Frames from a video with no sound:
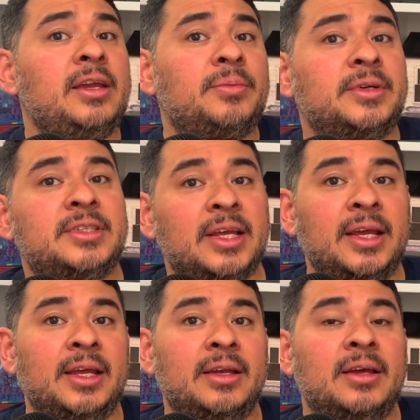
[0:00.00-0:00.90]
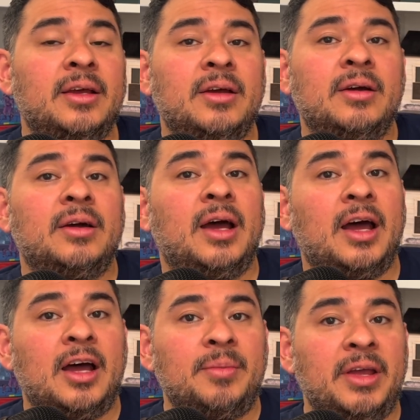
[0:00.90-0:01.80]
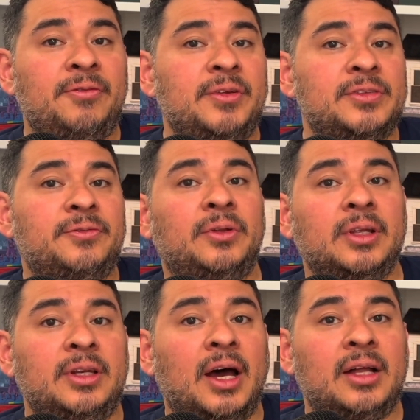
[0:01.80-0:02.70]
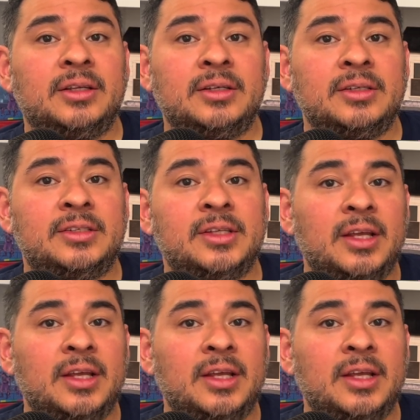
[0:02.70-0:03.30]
was in A Fistful of Dollars,